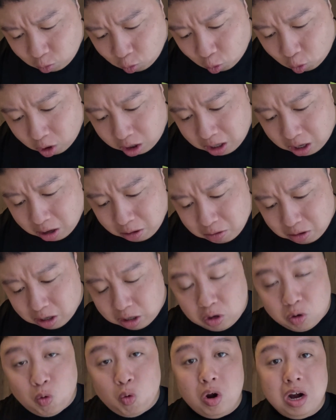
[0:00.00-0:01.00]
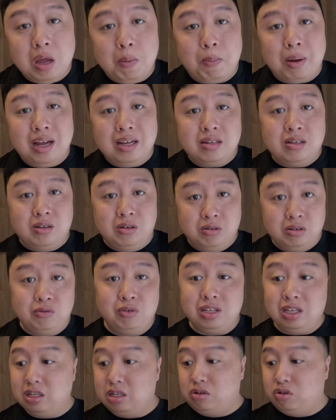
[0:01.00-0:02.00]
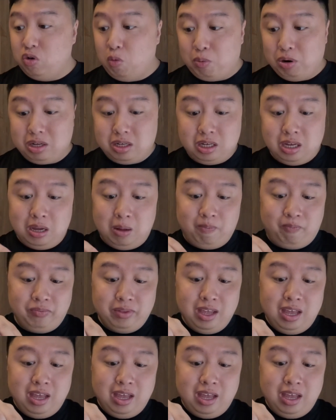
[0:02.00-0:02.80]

120 pesos, which is super cheap.